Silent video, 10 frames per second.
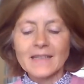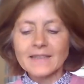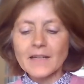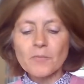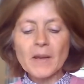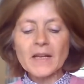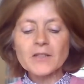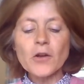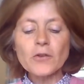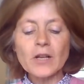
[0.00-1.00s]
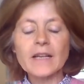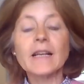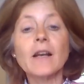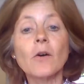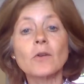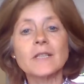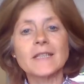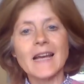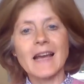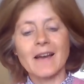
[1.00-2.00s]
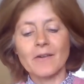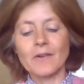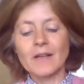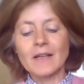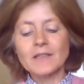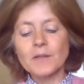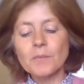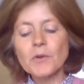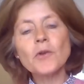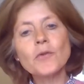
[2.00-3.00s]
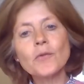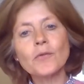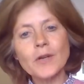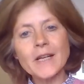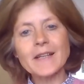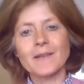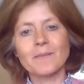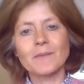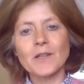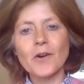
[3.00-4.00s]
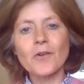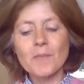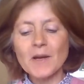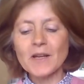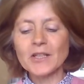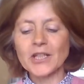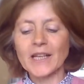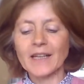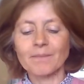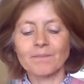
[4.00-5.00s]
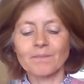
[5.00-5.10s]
Instead of being totally locked down, some new freedoms are emerging.